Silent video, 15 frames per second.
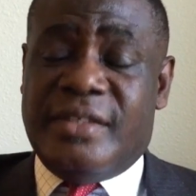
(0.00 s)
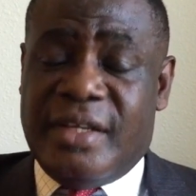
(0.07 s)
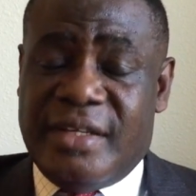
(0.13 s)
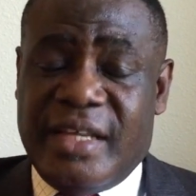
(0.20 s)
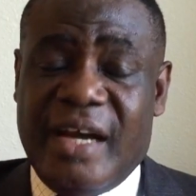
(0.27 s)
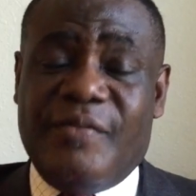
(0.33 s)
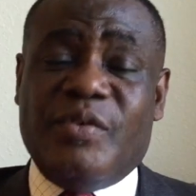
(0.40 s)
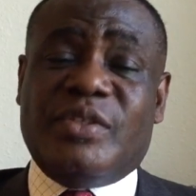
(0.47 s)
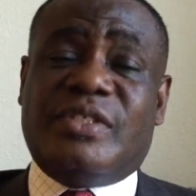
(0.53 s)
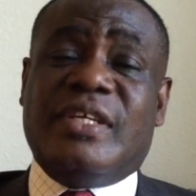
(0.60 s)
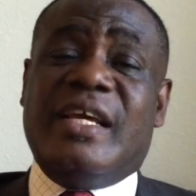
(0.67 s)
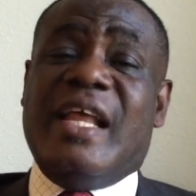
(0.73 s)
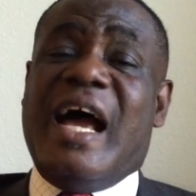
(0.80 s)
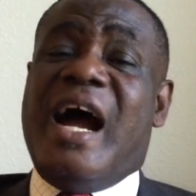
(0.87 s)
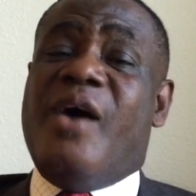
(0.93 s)
The devil
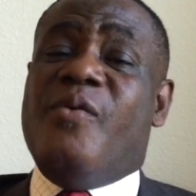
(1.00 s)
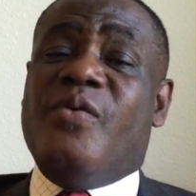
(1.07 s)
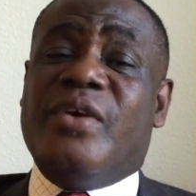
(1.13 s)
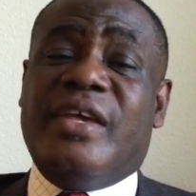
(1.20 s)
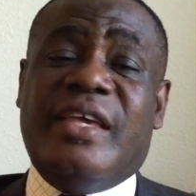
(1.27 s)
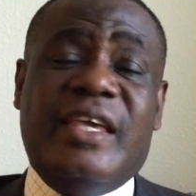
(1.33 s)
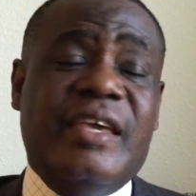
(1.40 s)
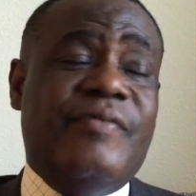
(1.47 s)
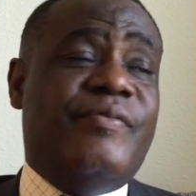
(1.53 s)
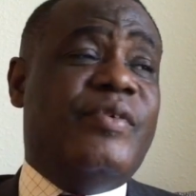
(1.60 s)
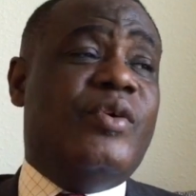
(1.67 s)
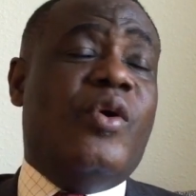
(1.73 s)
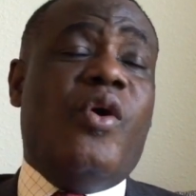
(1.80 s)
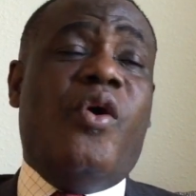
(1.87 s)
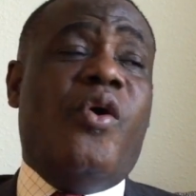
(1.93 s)
said, I will give
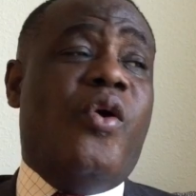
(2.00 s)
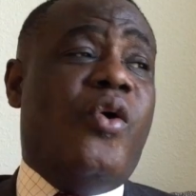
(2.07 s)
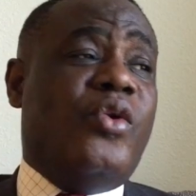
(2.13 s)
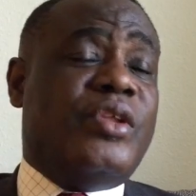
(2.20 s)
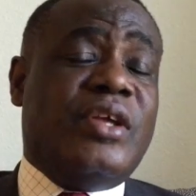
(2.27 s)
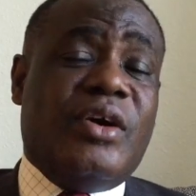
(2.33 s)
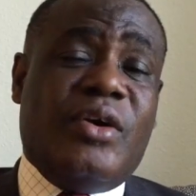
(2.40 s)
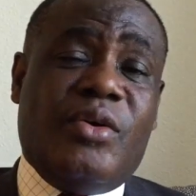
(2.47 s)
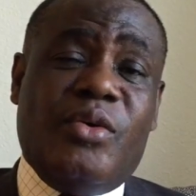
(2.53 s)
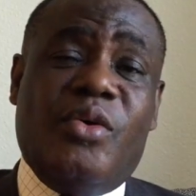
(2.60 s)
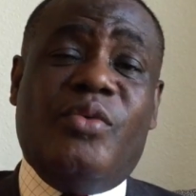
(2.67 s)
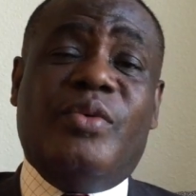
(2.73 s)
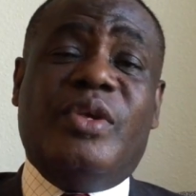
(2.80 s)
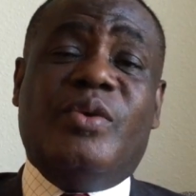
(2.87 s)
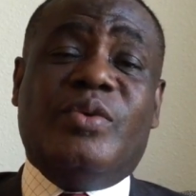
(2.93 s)
you all the
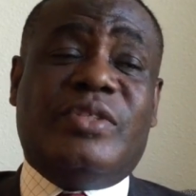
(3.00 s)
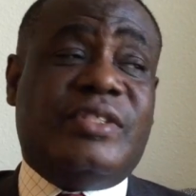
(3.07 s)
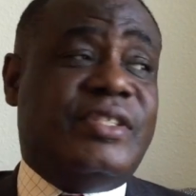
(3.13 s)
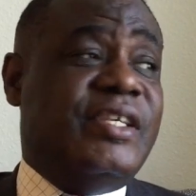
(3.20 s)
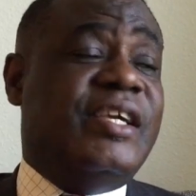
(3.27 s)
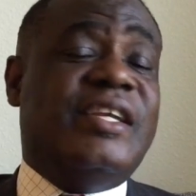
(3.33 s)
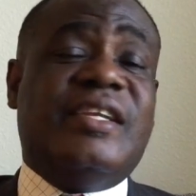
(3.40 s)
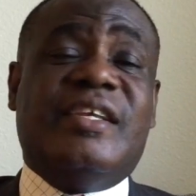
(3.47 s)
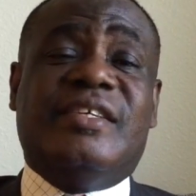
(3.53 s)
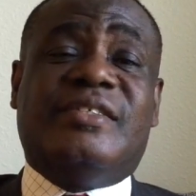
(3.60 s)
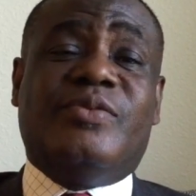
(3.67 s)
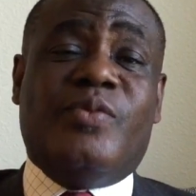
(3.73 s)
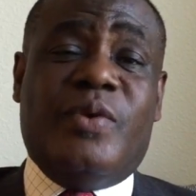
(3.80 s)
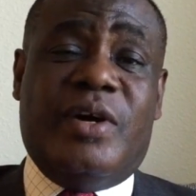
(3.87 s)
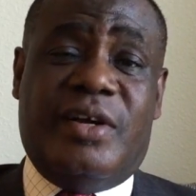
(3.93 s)
glory you see in
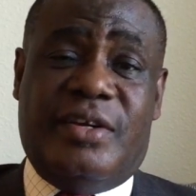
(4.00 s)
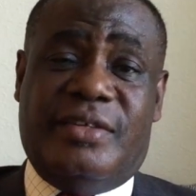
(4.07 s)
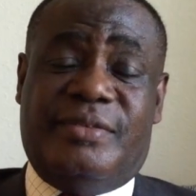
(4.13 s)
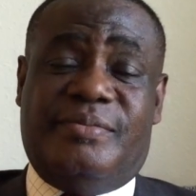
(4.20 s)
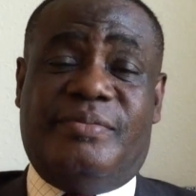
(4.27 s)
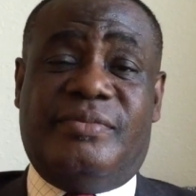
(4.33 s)
this world.